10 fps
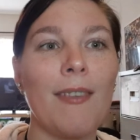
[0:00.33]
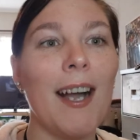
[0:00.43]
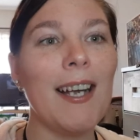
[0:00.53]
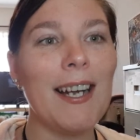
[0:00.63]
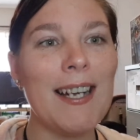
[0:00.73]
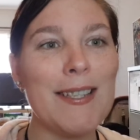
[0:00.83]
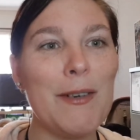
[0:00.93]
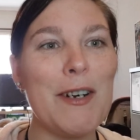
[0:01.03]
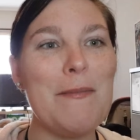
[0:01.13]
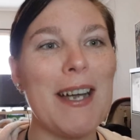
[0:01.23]
Hi guys,
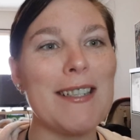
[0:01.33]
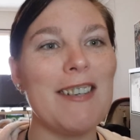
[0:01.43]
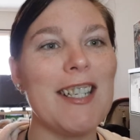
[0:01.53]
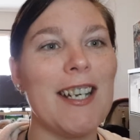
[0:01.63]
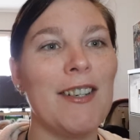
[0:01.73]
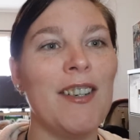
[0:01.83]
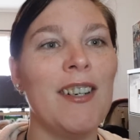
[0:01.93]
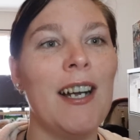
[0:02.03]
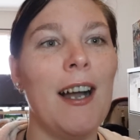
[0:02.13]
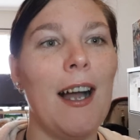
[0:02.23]
welcome back to my channel.
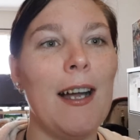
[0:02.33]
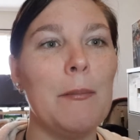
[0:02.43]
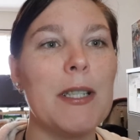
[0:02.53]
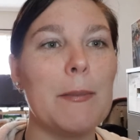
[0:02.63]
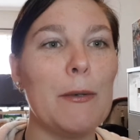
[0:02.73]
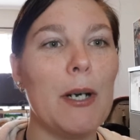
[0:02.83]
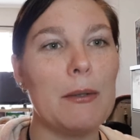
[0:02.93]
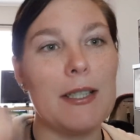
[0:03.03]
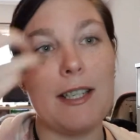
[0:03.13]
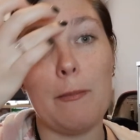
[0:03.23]
It's been a while
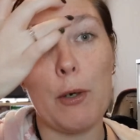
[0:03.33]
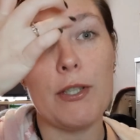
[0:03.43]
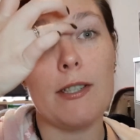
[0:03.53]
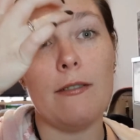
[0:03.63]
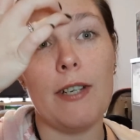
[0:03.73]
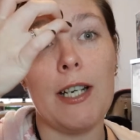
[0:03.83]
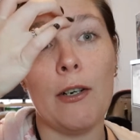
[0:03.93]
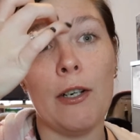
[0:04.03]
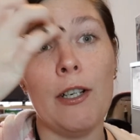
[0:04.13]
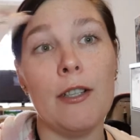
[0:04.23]
since I've posted a
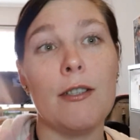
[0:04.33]
video,